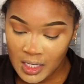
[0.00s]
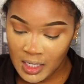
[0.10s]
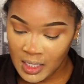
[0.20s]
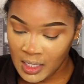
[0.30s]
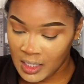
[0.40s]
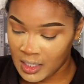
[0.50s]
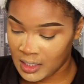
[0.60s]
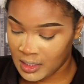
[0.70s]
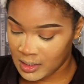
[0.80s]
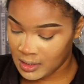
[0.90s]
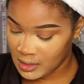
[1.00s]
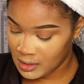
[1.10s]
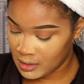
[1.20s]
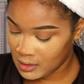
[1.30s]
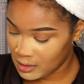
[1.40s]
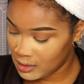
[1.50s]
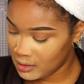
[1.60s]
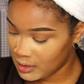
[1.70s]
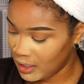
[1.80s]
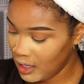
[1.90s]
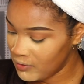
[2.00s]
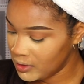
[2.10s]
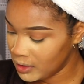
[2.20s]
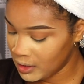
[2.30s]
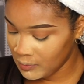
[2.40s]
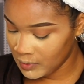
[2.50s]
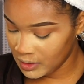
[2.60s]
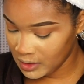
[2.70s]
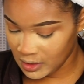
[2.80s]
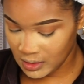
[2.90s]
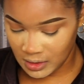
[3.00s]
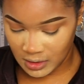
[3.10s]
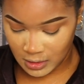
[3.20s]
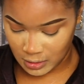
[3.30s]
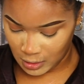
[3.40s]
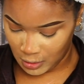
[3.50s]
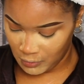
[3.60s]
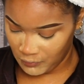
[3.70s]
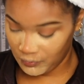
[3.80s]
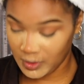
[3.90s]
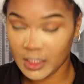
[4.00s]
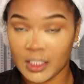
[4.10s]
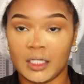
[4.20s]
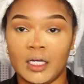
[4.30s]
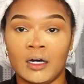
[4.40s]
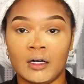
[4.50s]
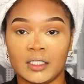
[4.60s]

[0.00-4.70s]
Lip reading: and I haven't done one of these in so freaking long.